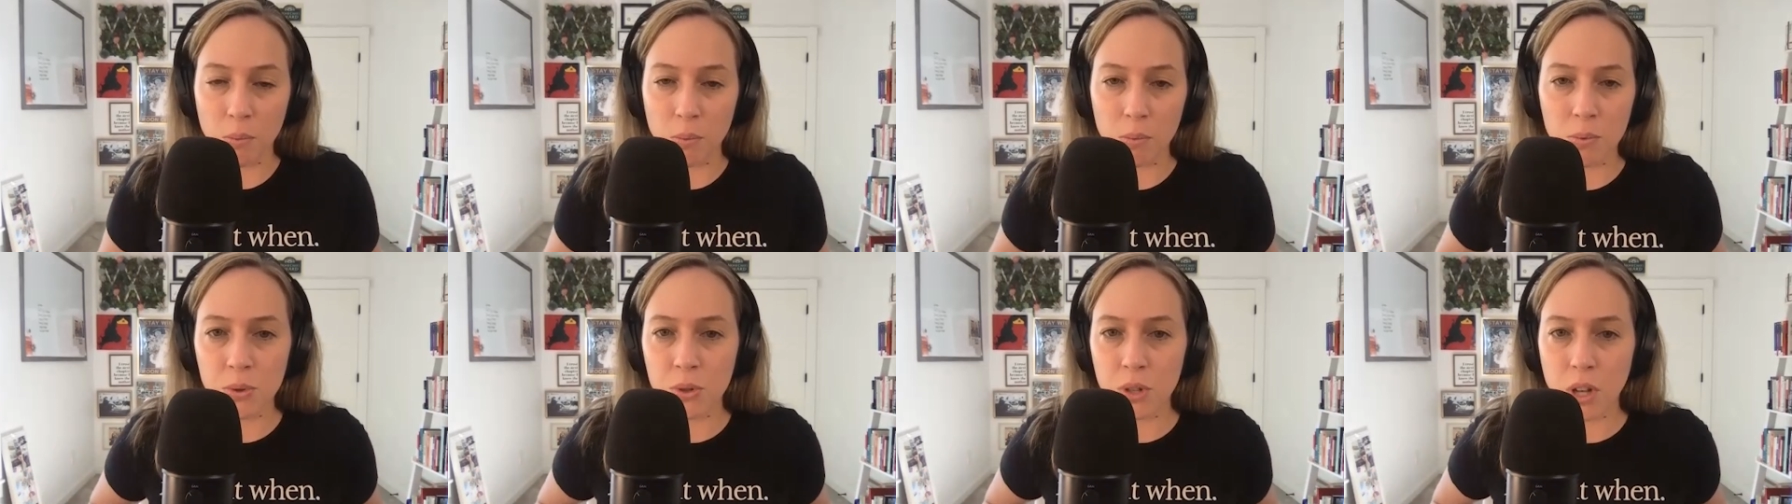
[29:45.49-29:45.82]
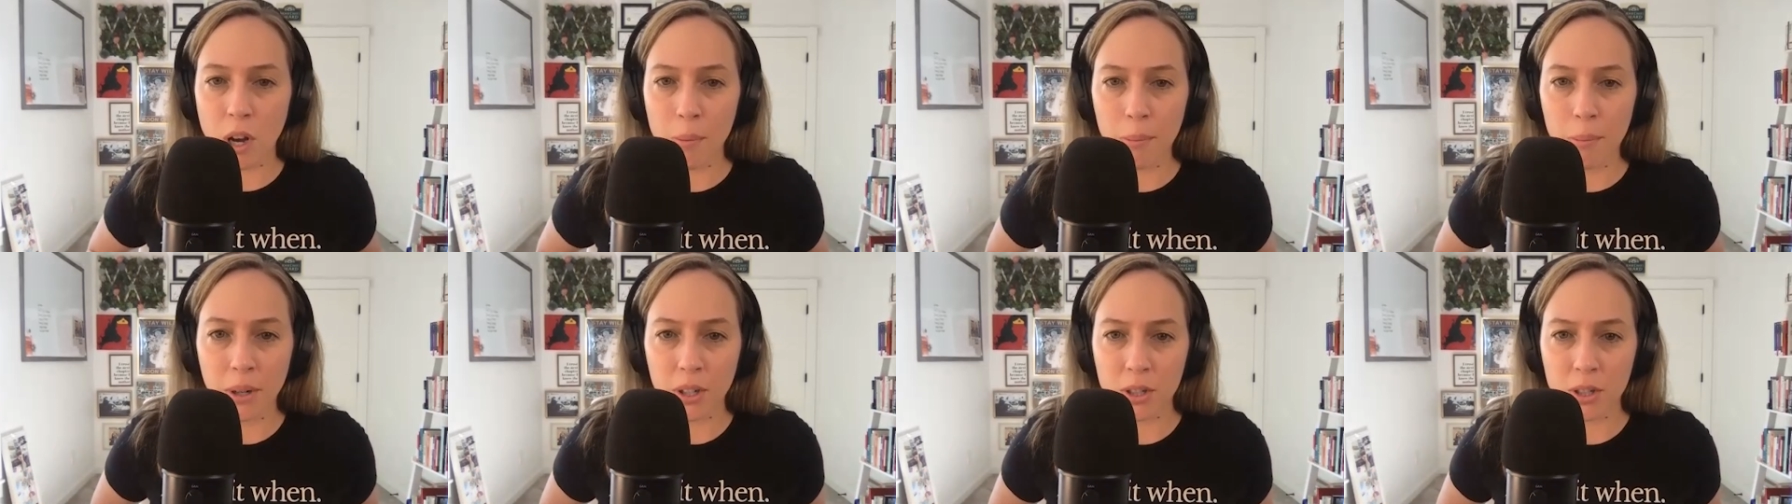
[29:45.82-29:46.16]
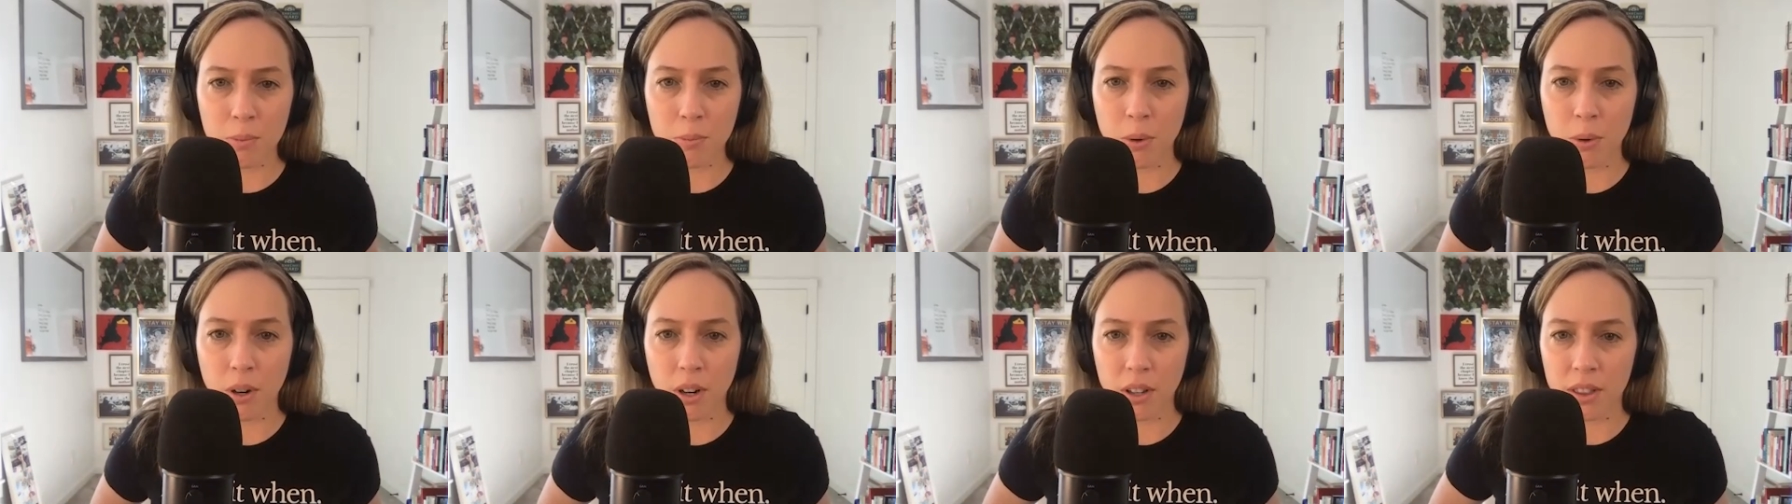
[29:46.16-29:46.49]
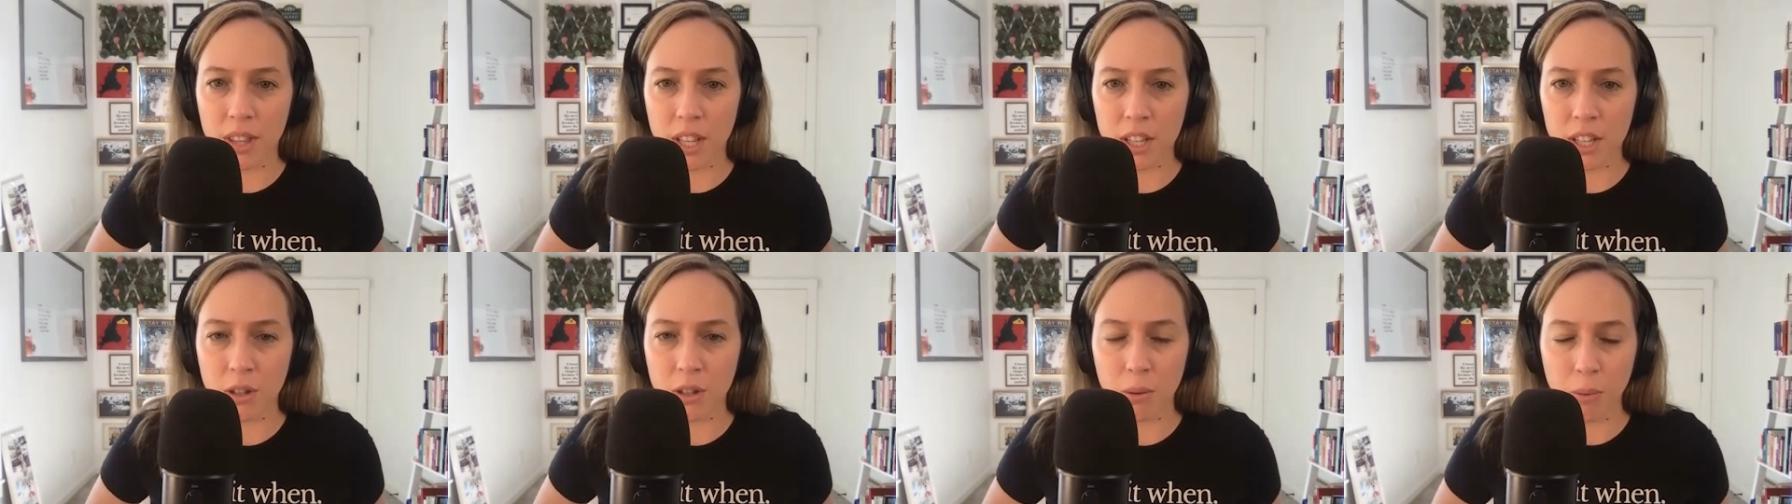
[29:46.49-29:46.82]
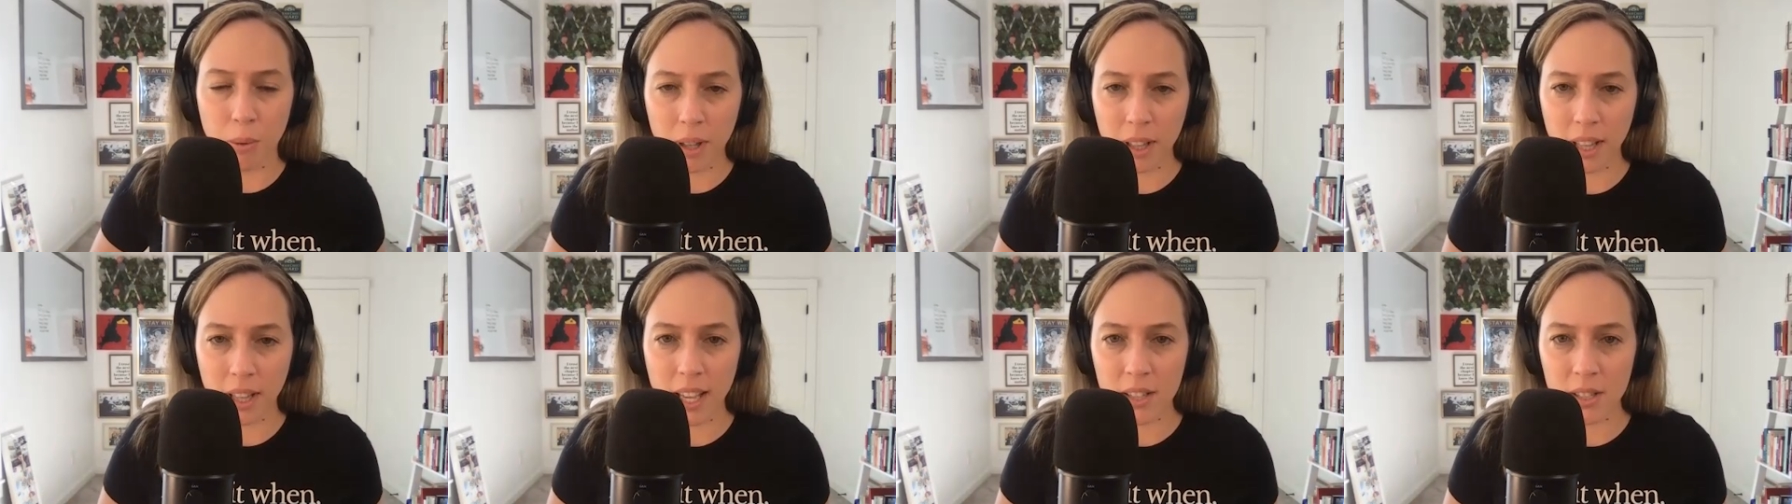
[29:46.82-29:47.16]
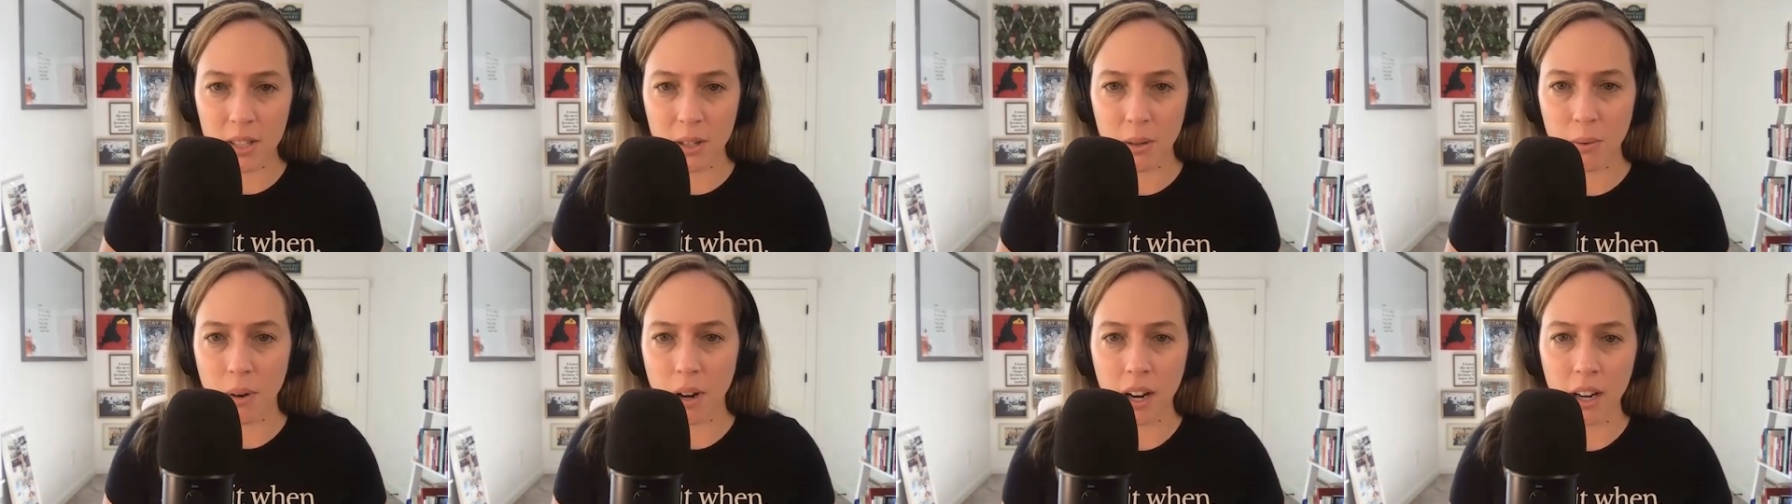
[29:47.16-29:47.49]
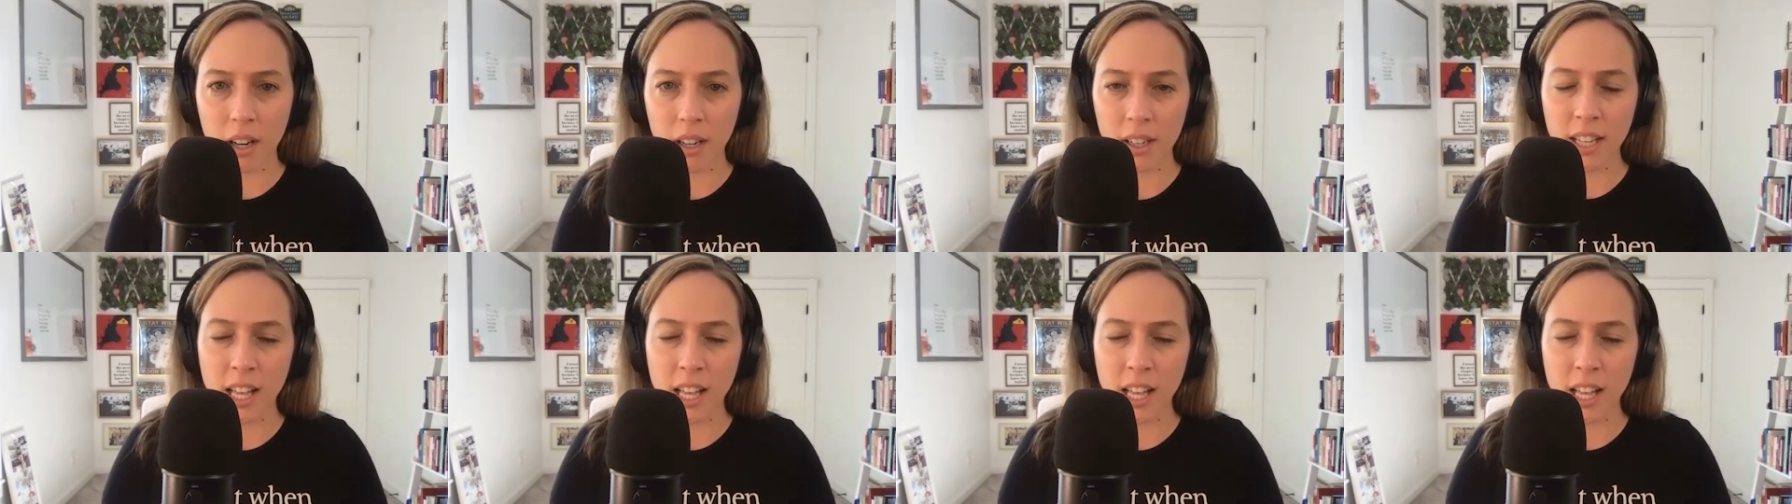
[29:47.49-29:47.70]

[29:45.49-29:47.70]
so much more than you realize you are.